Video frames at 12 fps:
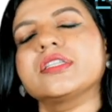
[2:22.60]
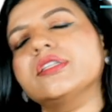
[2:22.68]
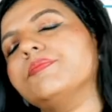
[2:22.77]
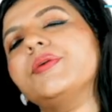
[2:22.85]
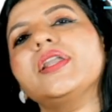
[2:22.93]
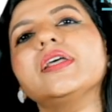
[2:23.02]

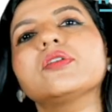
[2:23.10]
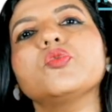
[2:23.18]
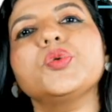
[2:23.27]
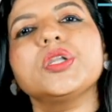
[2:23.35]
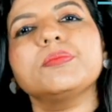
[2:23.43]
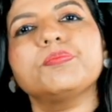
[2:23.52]
the
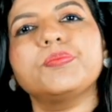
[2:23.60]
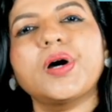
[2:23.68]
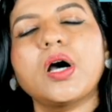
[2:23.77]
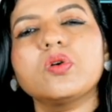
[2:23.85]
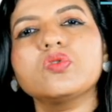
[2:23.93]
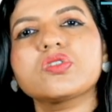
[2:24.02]
bilirubin
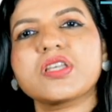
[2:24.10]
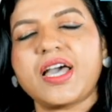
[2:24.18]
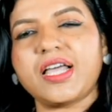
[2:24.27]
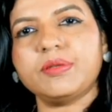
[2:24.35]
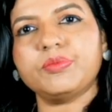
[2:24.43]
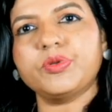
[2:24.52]
bound
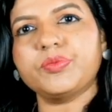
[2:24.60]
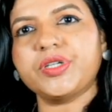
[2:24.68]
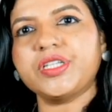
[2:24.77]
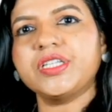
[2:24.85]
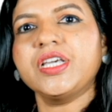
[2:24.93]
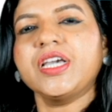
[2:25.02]

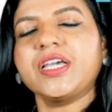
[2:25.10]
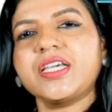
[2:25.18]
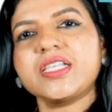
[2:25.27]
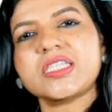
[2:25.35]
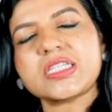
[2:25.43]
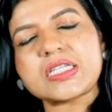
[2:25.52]
albumin
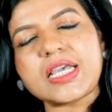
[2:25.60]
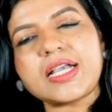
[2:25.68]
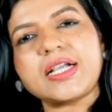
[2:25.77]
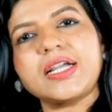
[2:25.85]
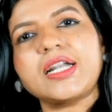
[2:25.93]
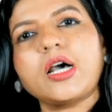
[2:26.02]
is
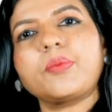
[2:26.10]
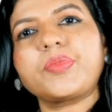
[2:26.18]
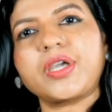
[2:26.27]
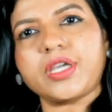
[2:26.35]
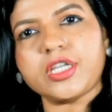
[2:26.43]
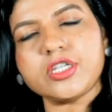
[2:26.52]
taken up
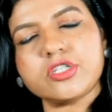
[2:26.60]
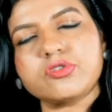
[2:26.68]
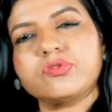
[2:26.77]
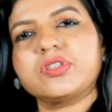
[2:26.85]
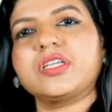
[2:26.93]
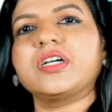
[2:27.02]

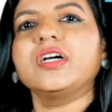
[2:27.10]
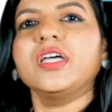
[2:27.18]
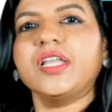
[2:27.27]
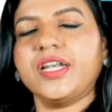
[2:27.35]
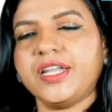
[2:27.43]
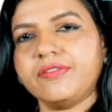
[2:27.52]
into the
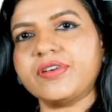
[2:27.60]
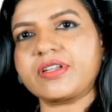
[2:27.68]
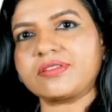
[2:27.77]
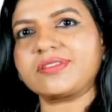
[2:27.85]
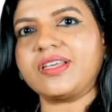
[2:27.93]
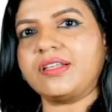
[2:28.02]
liver
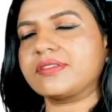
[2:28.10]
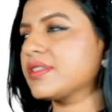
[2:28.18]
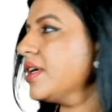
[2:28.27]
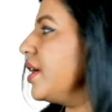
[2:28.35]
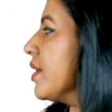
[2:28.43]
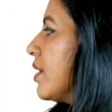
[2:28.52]

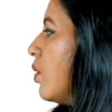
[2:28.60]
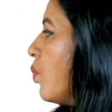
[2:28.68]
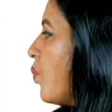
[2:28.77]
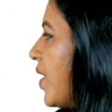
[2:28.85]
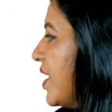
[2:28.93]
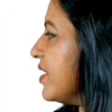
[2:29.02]
cells. Now
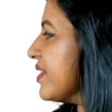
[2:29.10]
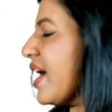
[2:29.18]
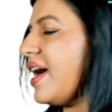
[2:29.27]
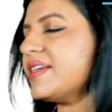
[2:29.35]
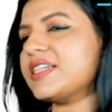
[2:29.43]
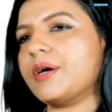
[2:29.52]
when
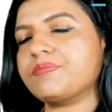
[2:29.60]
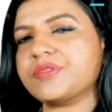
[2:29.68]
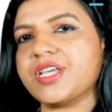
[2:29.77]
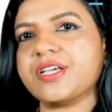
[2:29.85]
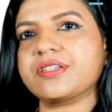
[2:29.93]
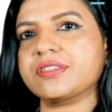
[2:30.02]
that
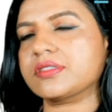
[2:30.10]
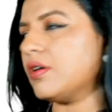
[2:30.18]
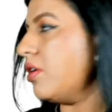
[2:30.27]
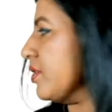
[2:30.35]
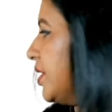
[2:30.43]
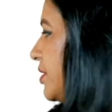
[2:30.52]
uptake is
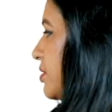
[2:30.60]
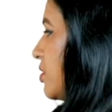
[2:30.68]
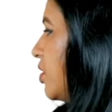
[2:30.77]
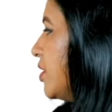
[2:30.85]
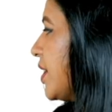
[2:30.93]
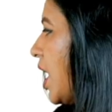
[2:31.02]
called, that is
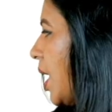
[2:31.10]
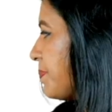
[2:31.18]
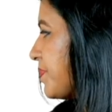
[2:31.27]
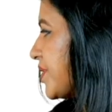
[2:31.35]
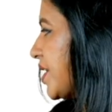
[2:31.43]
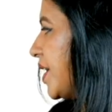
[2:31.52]
called
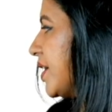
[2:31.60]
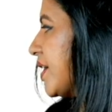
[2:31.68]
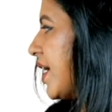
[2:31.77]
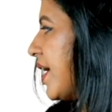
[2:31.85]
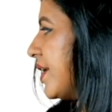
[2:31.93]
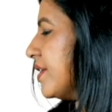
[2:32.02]
uptake,
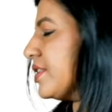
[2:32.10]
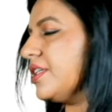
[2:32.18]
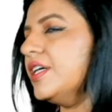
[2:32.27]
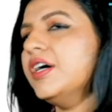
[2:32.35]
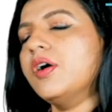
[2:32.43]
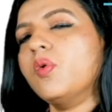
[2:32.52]

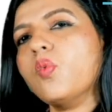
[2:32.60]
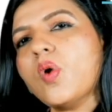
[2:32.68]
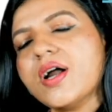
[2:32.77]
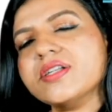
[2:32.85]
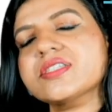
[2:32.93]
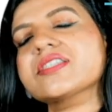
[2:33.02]
and
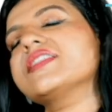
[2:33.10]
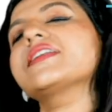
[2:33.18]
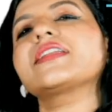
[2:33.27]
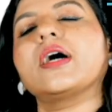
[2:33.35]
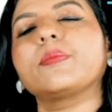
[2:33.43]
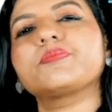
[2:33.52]
once
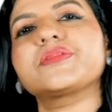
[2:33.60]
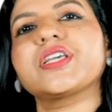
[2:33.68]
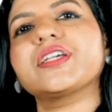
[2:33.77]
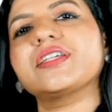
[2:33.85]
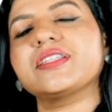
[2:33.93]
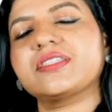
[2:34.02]
that
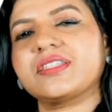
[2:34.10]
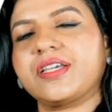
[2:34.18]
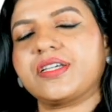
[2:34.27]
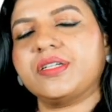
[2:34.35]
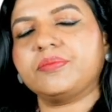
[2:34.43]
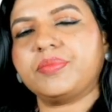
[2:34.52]
uptake is
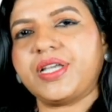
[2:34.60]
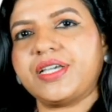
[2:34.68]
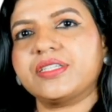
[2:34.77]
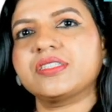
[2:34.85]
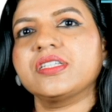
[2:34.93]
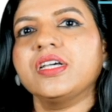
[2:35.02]
taken
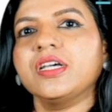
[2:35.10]
place,